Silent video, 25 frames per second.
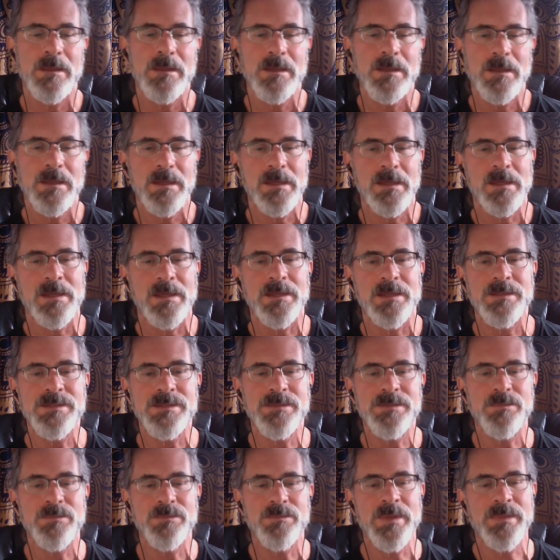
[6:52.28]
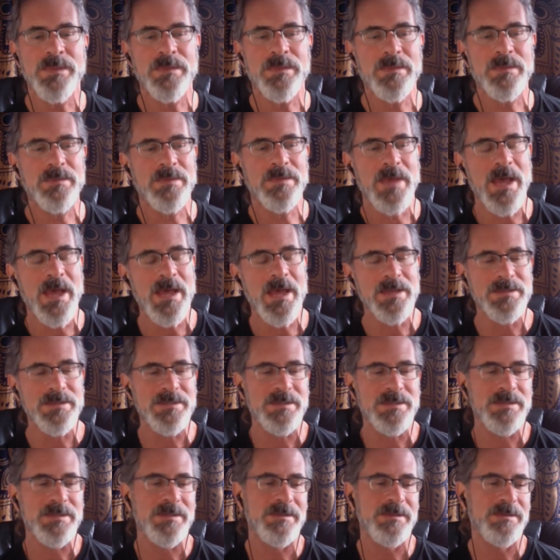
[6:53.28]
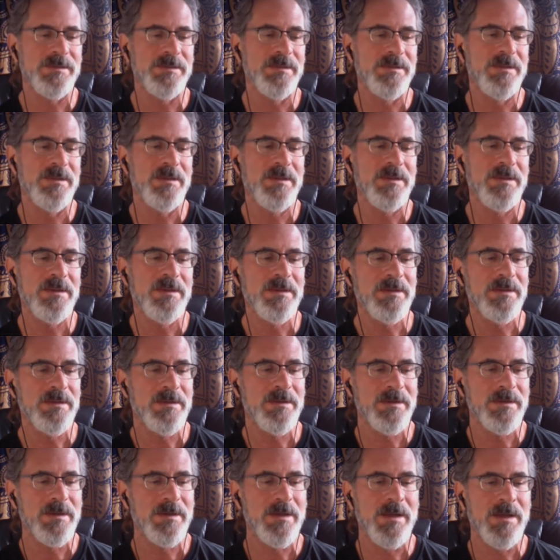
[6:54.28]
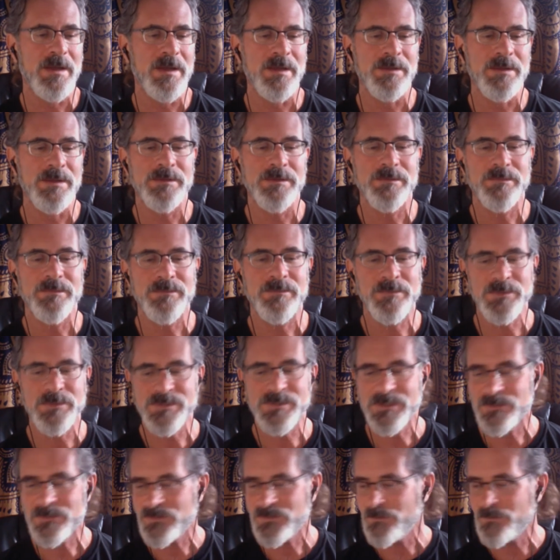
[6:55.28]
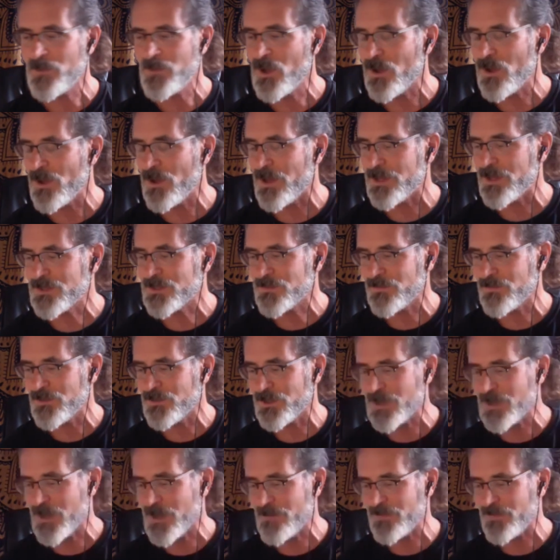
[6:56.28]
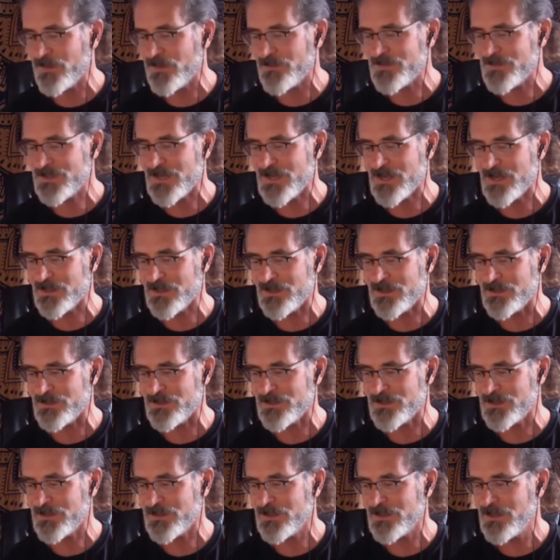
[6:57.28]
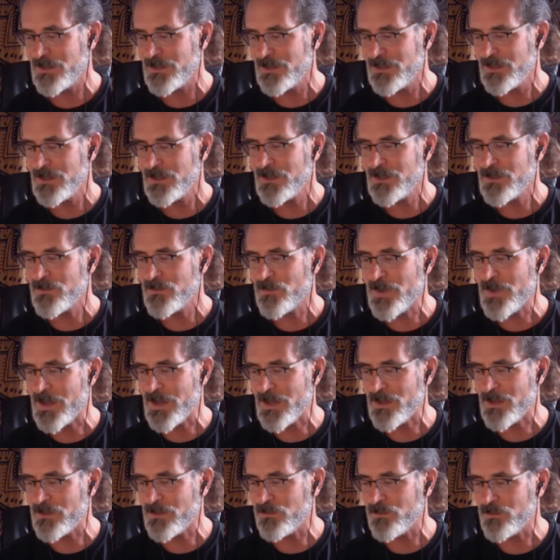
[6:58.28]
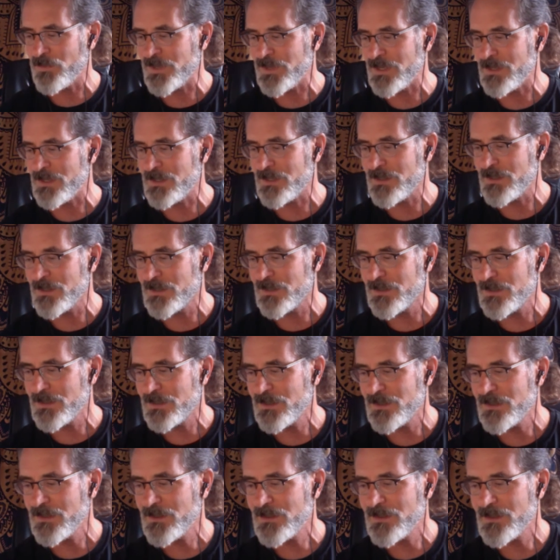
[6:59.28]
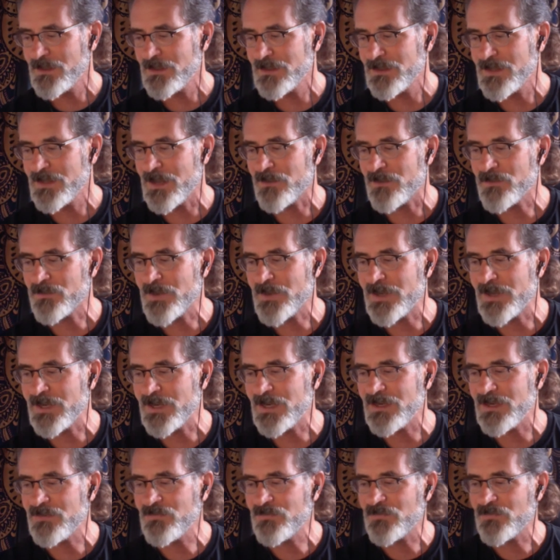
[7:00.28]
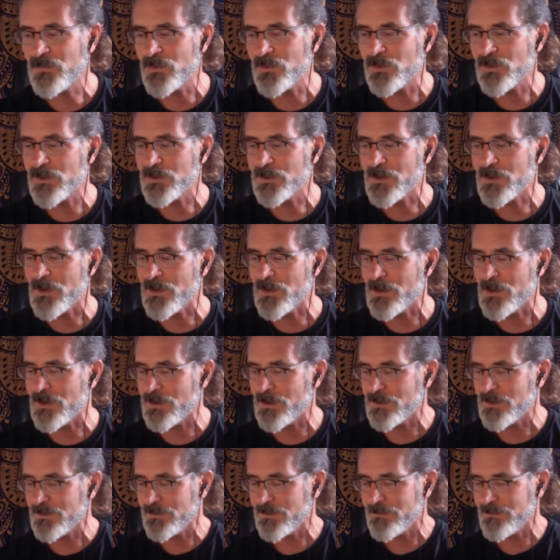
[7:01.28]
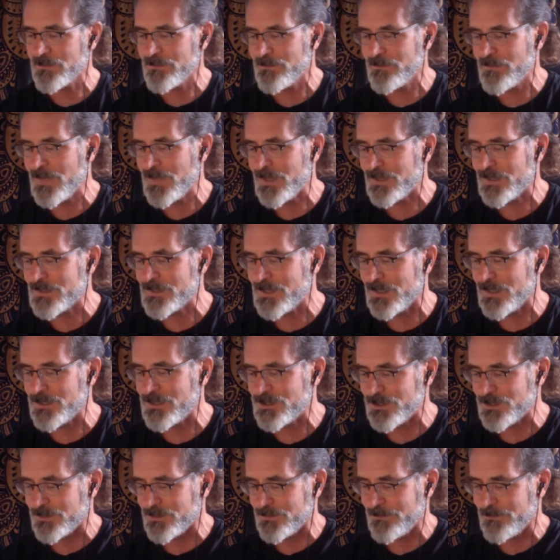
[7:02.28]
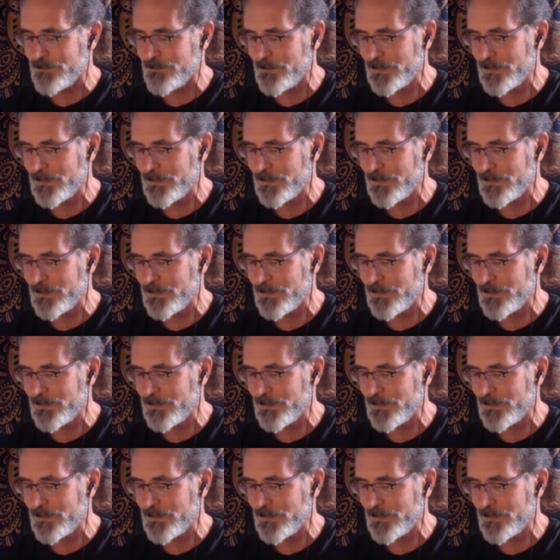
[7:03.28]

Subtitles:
And with that, I will pause for a couple of seconds while we get ready for our meditation.